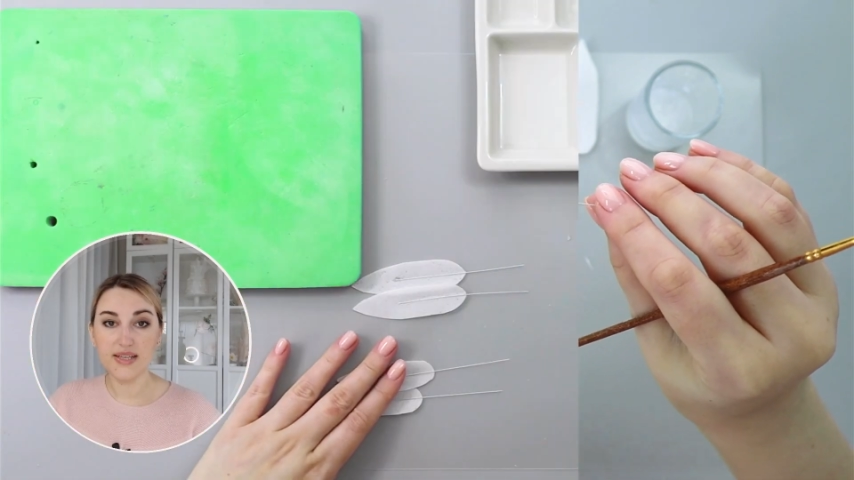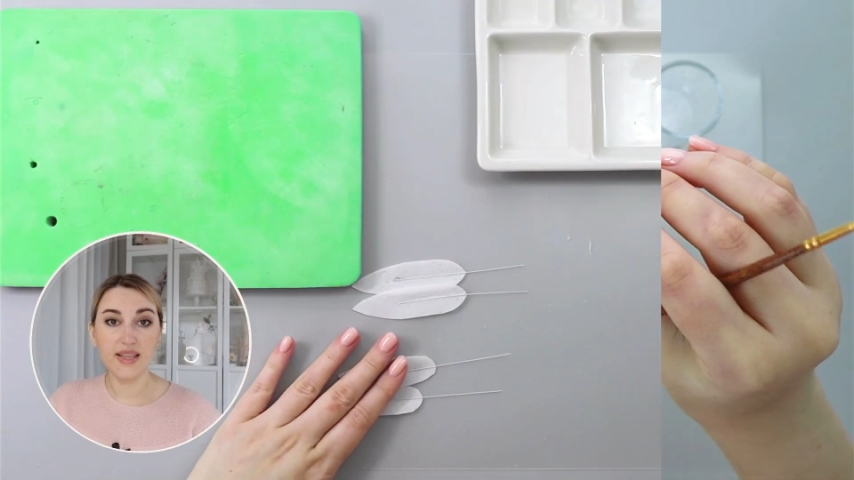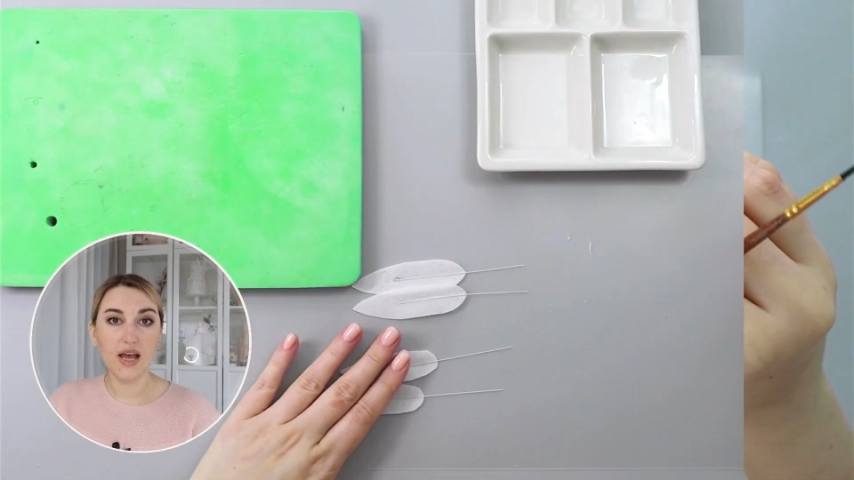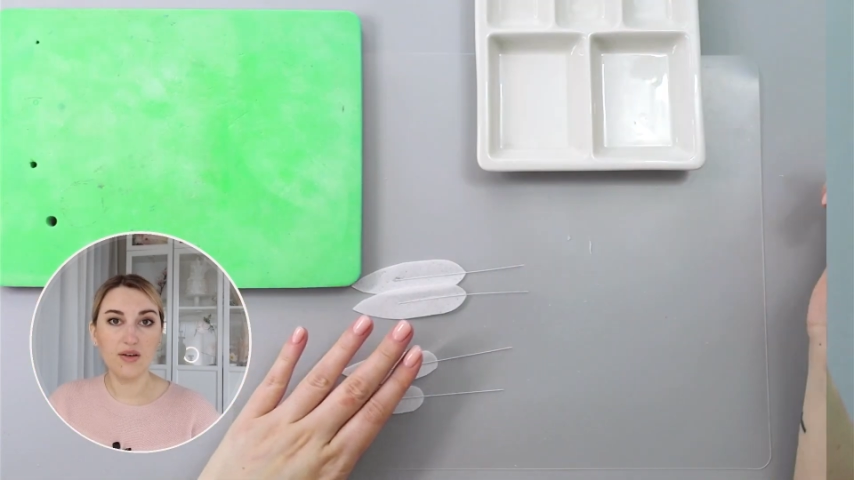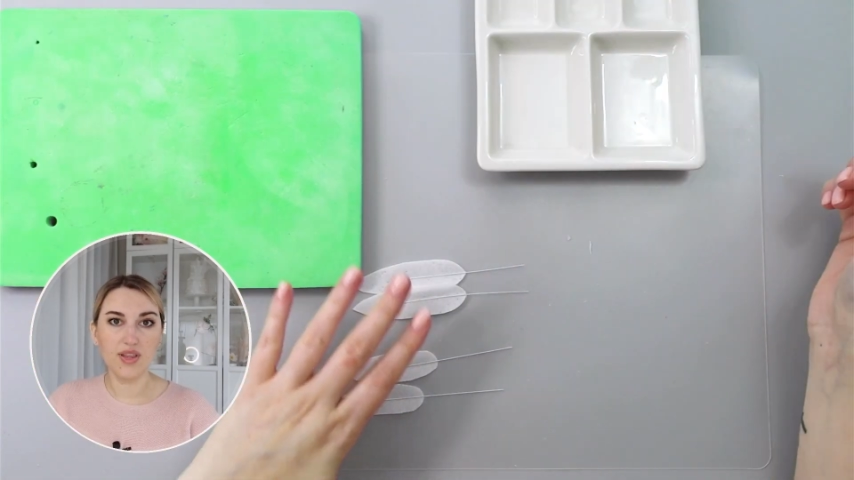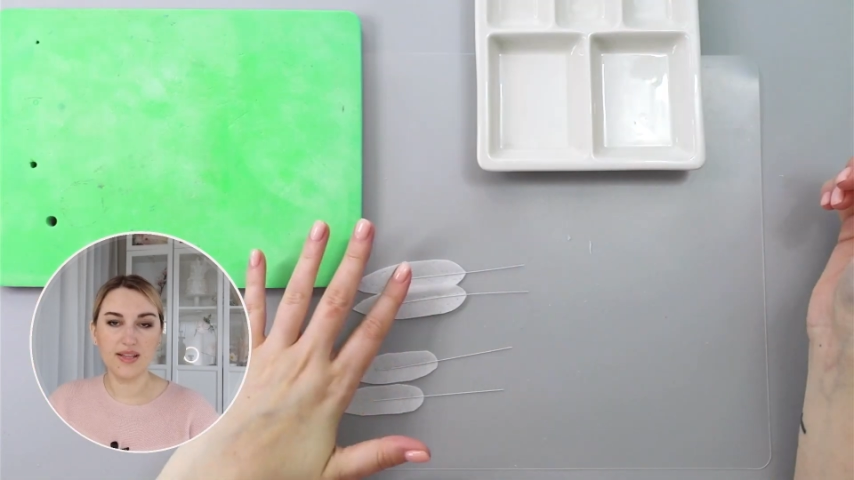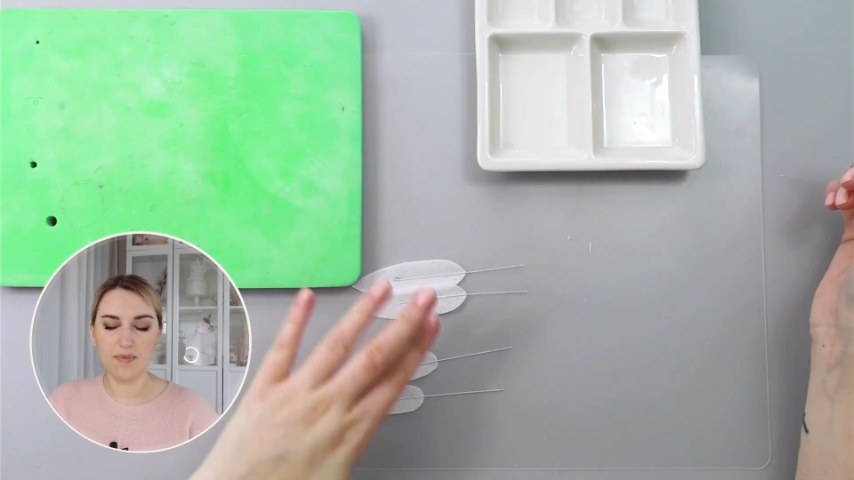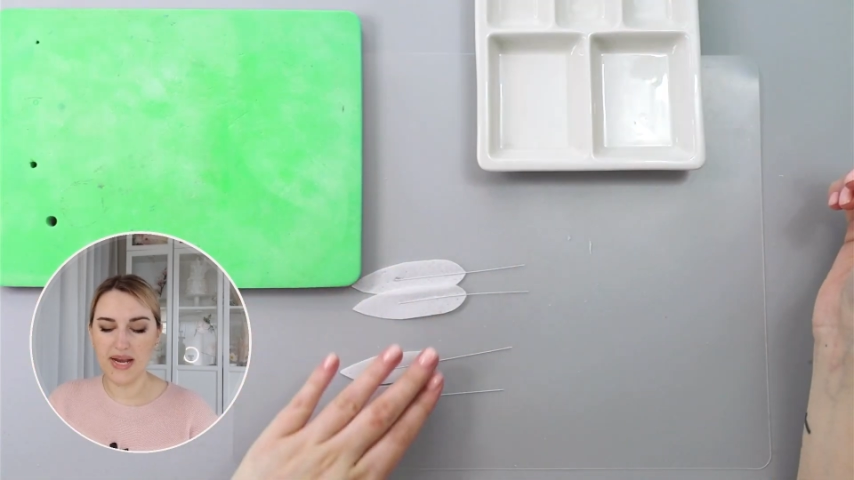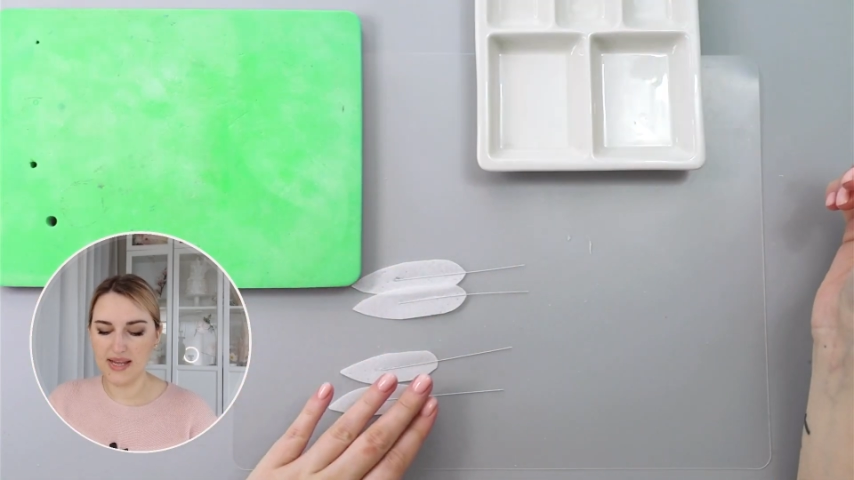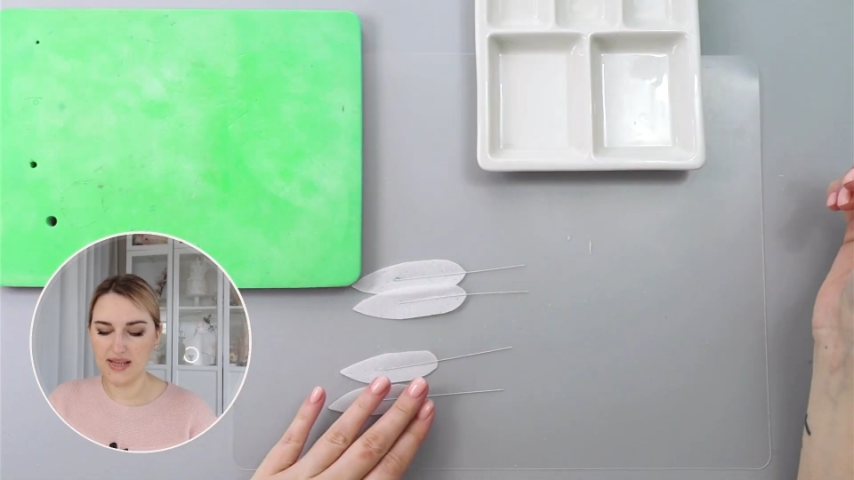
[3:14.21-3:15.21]
Now that
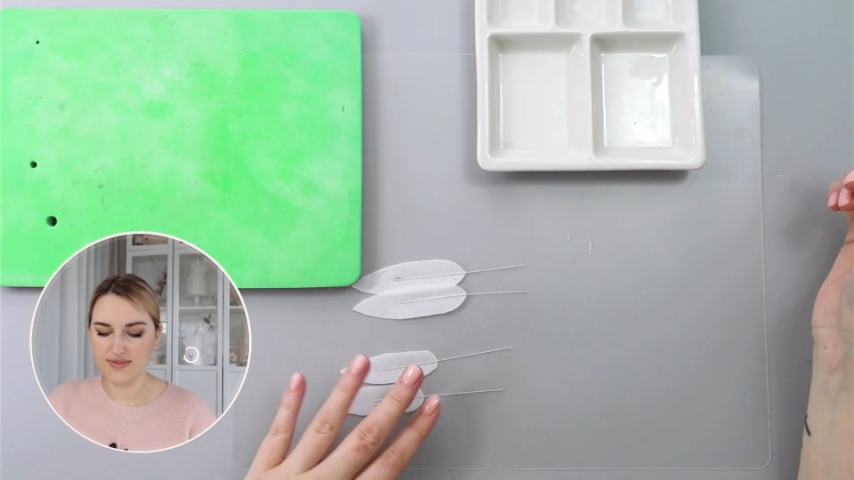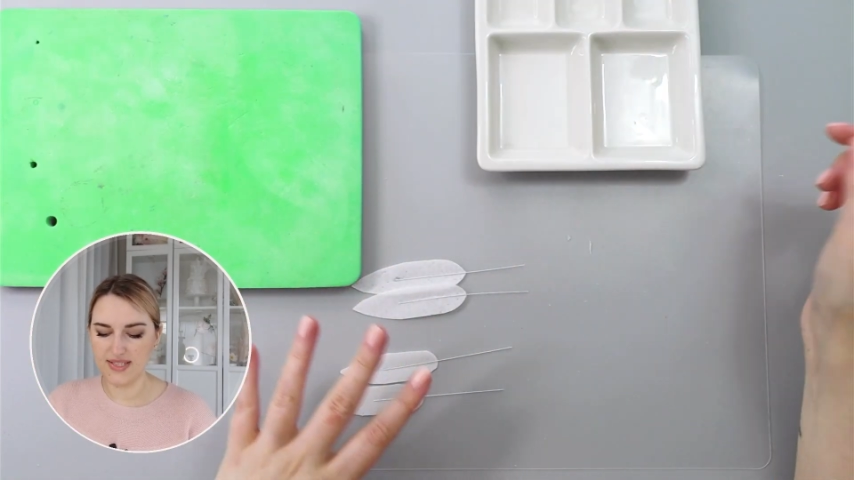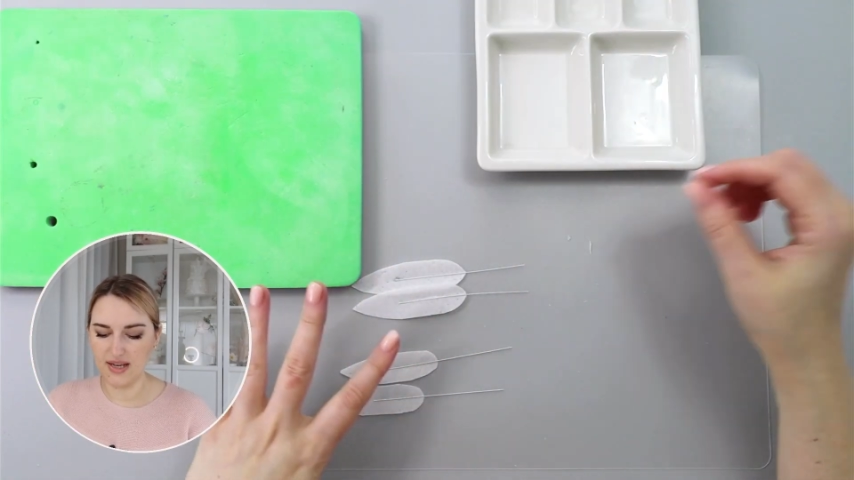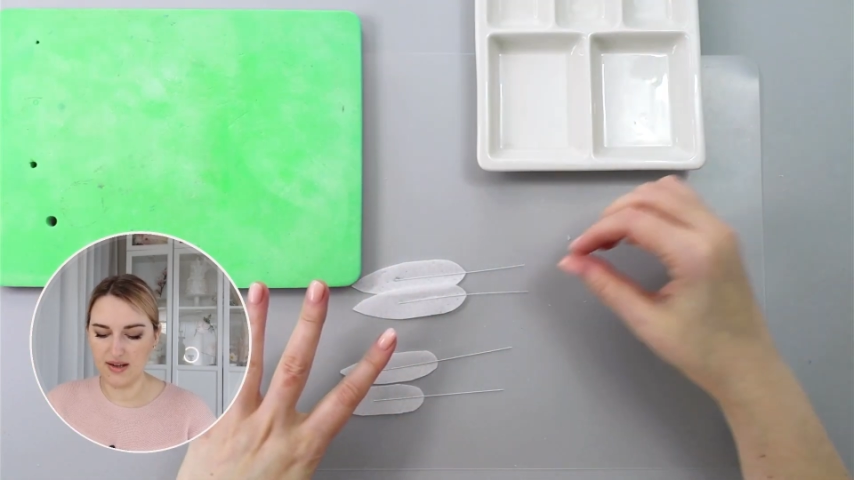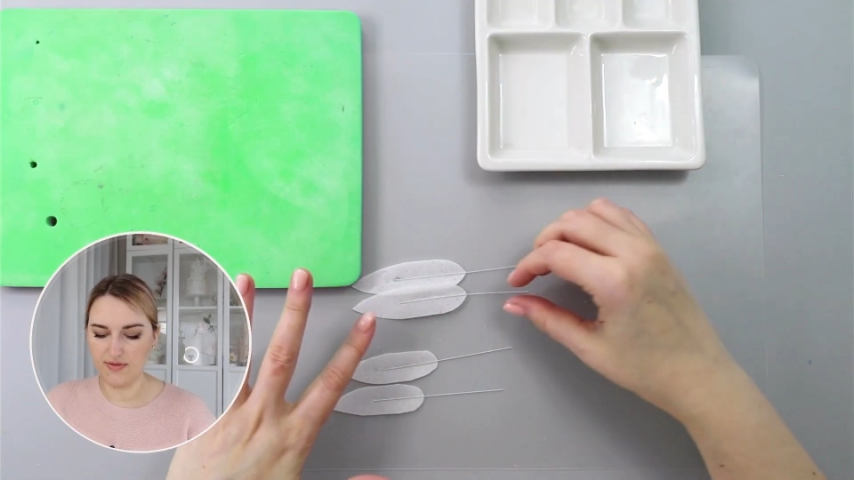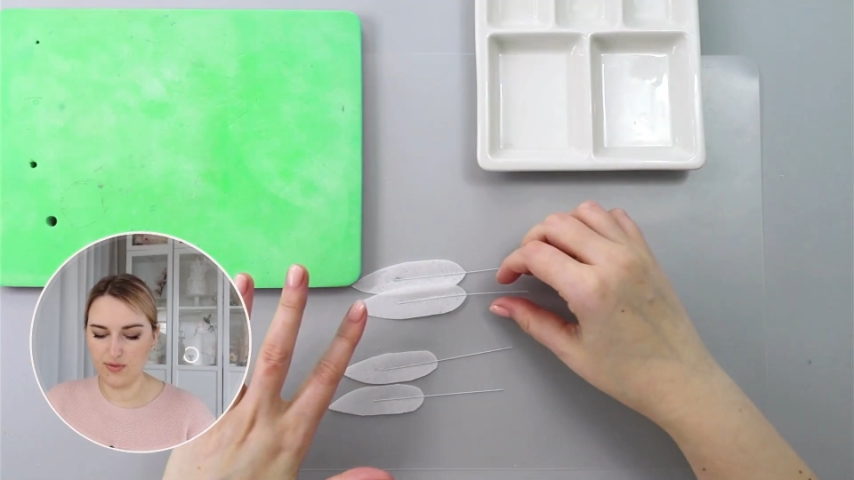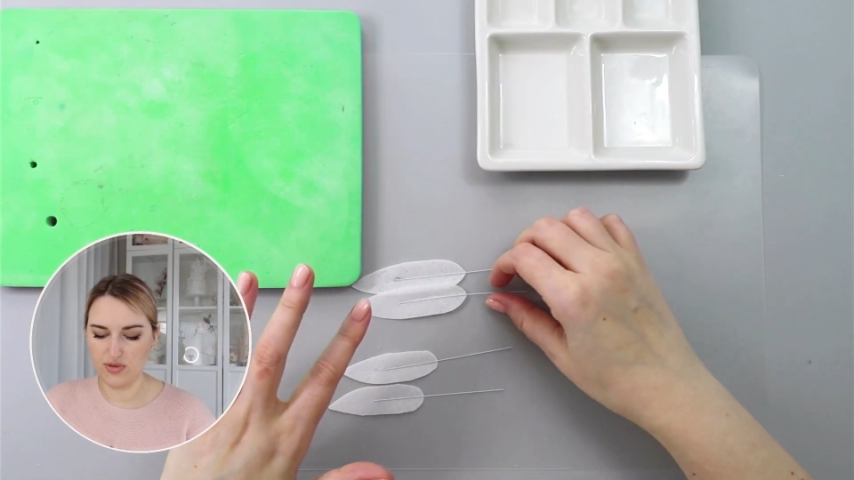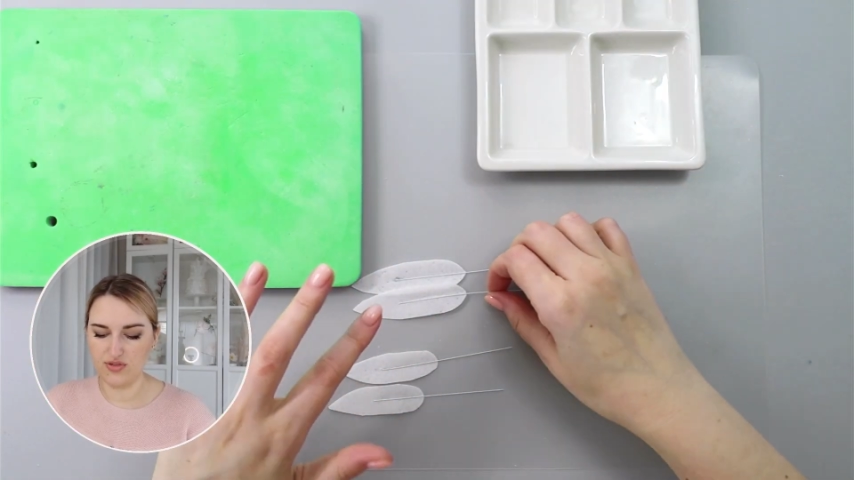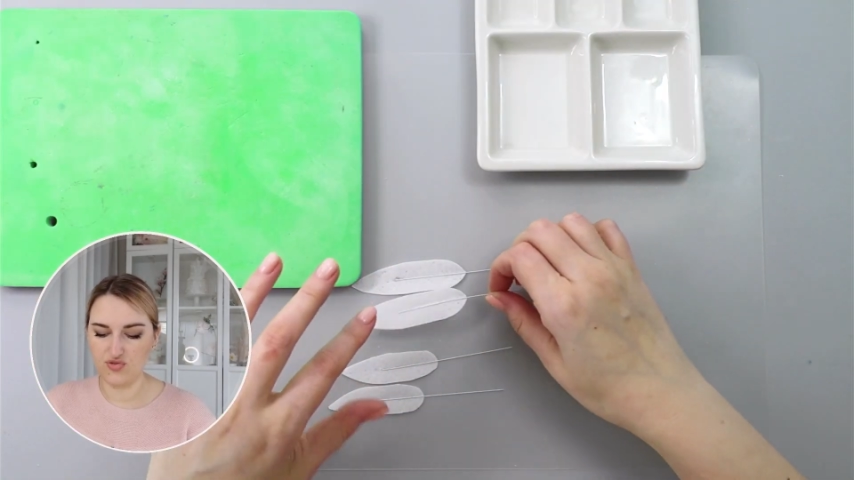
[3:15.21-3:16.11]
my leaves are fully